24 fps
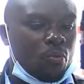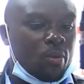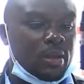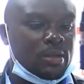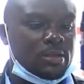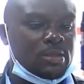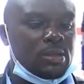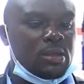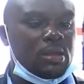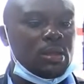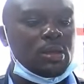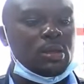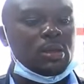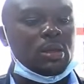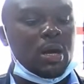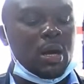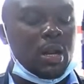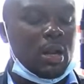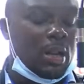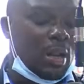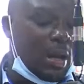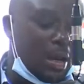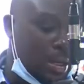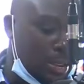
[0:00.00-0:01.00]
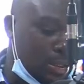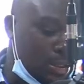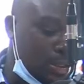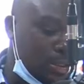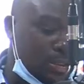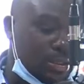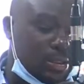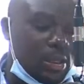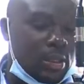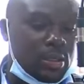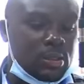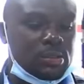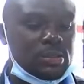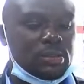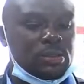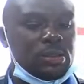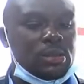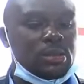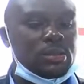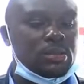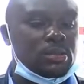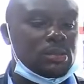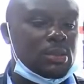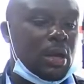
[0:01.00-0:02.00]
We are seeing land these days
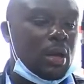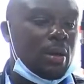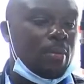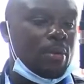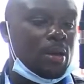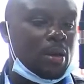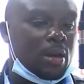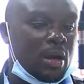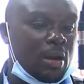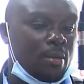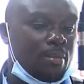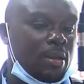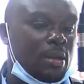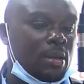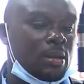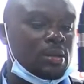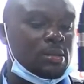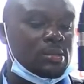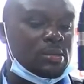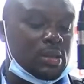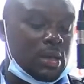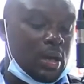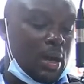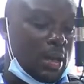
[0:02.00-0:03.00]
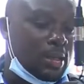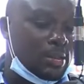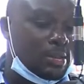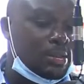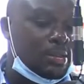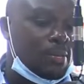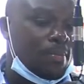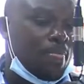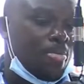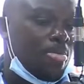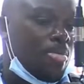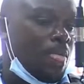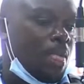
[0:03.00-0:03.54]
is becoming scarce,